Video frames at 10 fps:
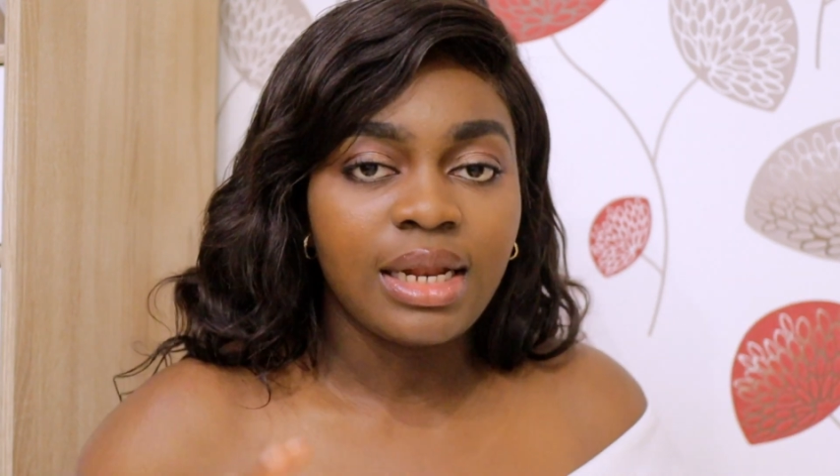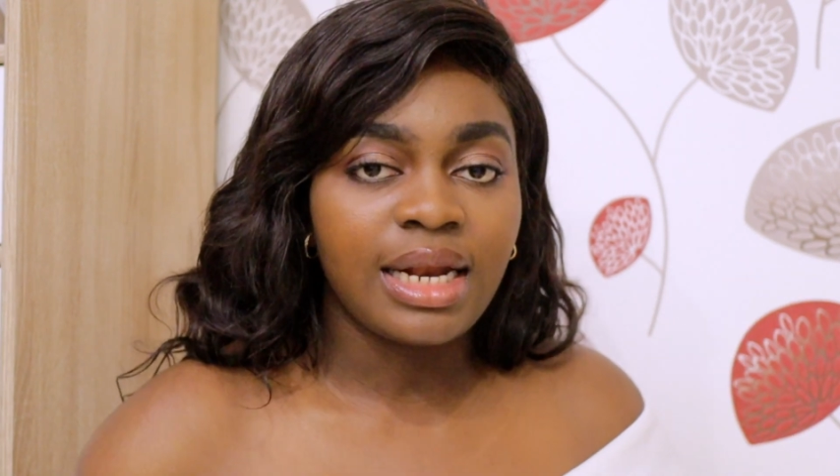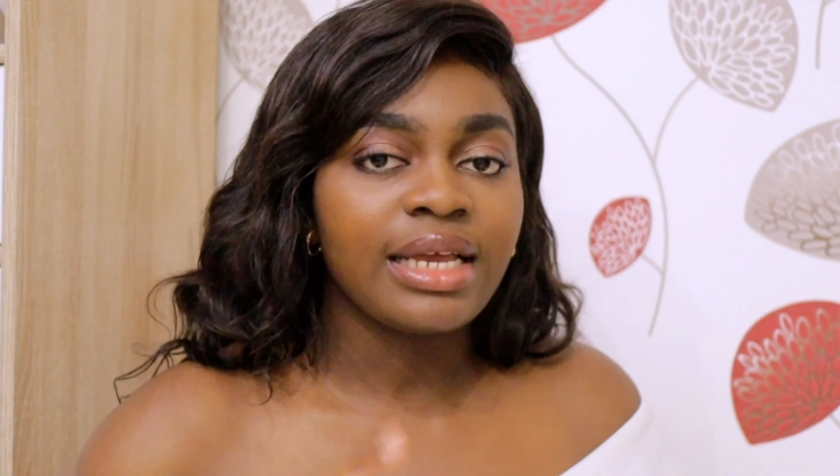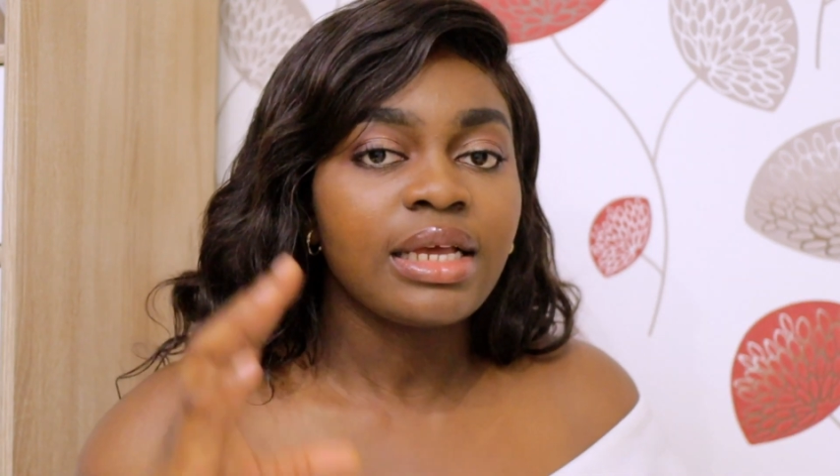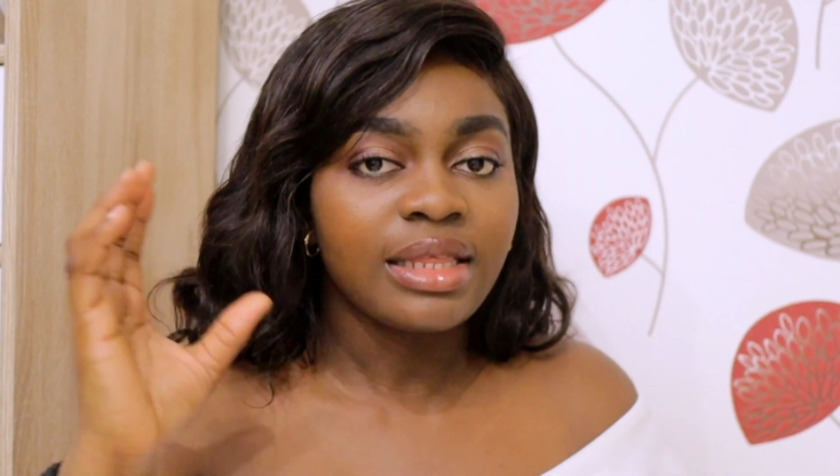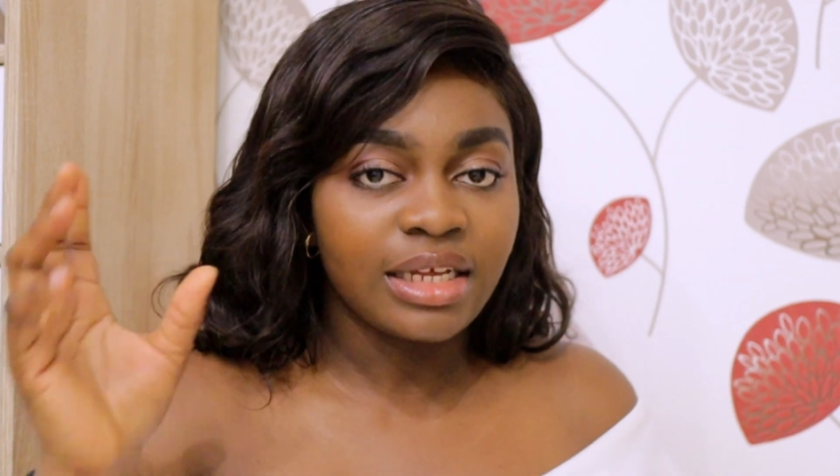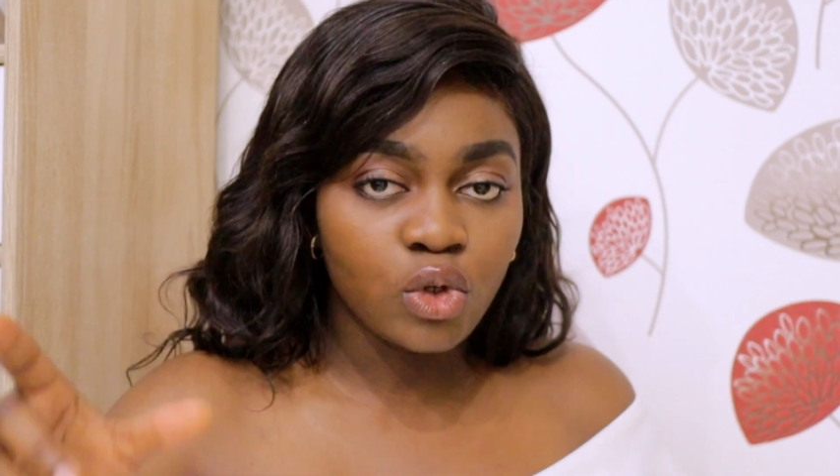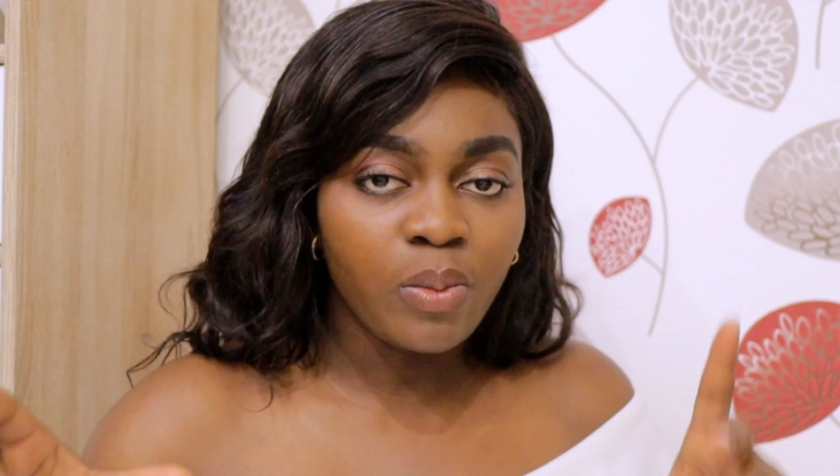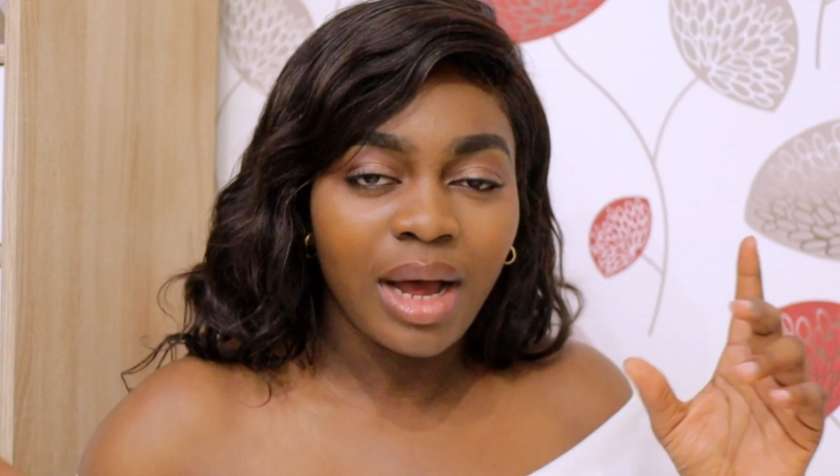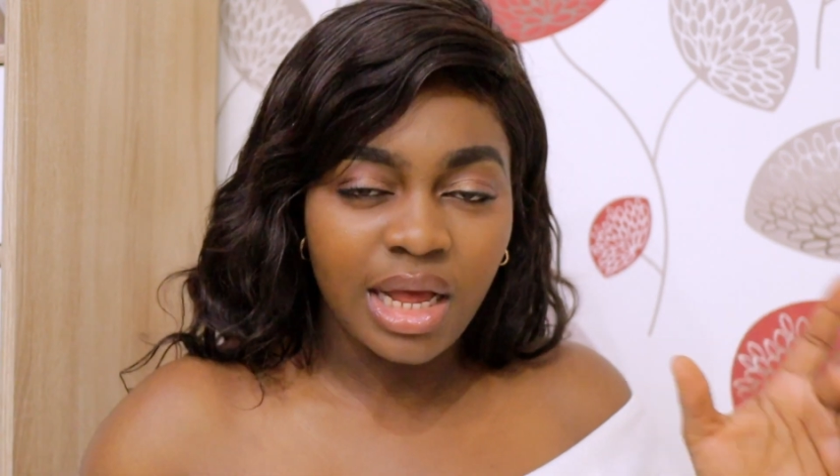Like the
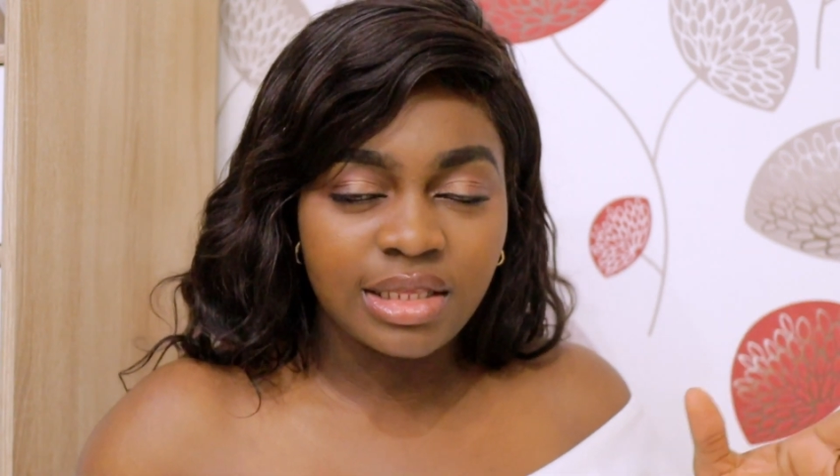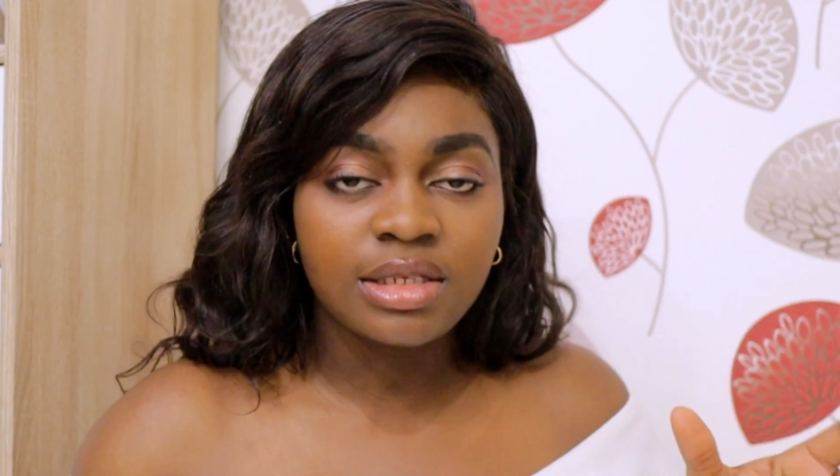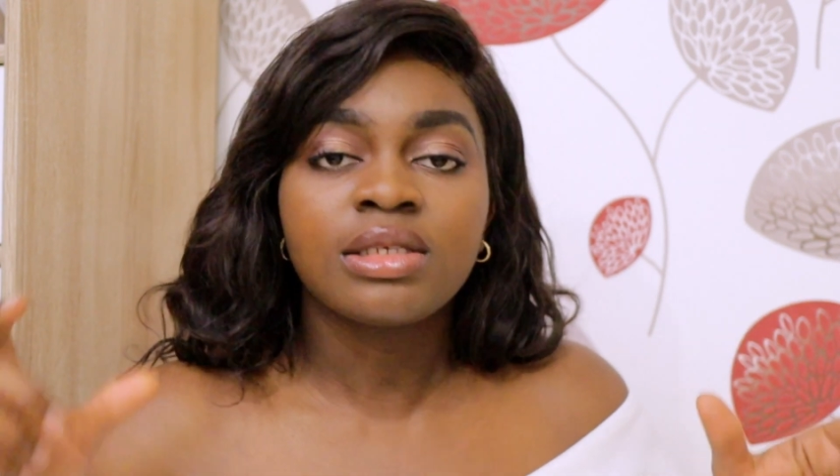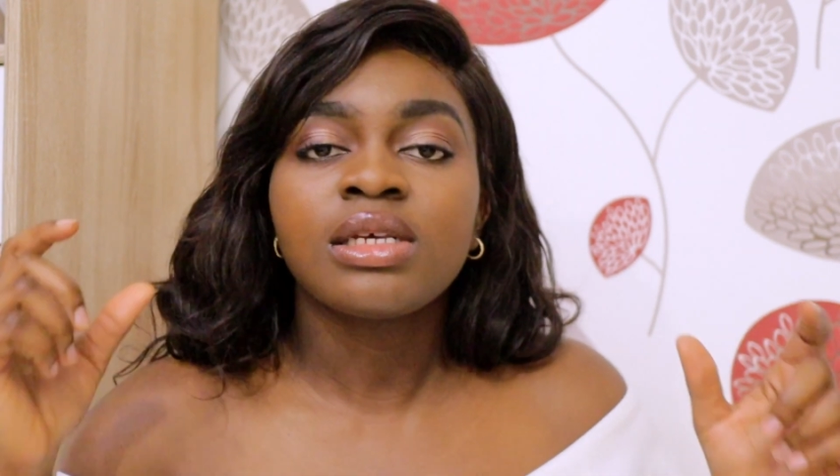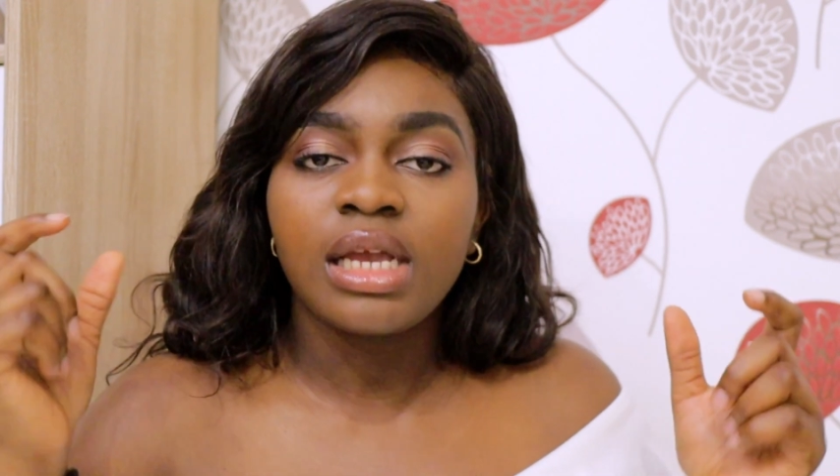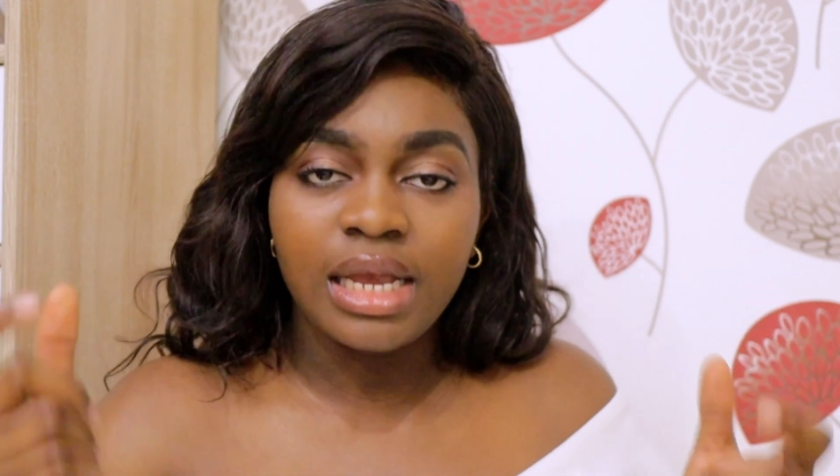two parts